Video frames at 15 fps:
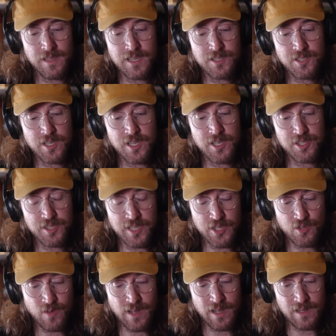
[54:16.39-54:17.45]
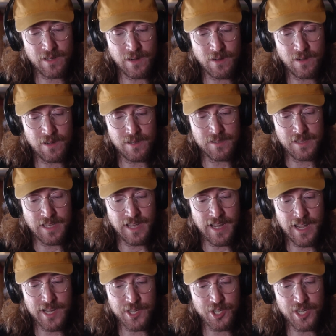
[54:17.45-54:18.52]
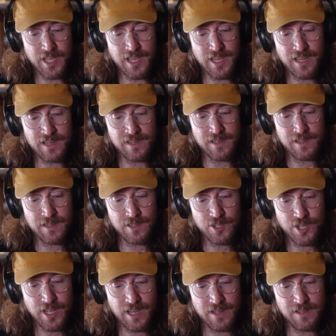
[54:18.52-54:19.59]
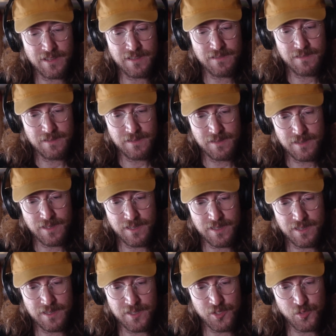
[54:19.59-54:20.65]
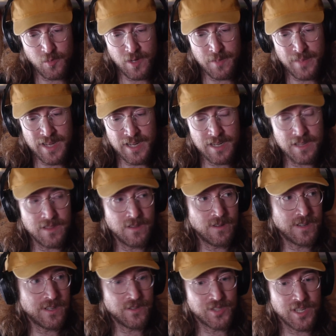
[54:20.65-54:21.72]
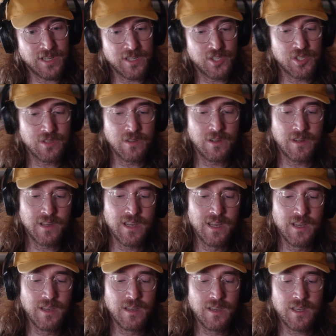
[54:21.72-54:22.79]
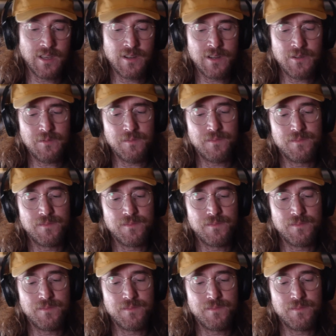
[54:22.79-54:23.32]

This is the trailer on the IGN channel. It is 1 minute and 32 seconds long. You know,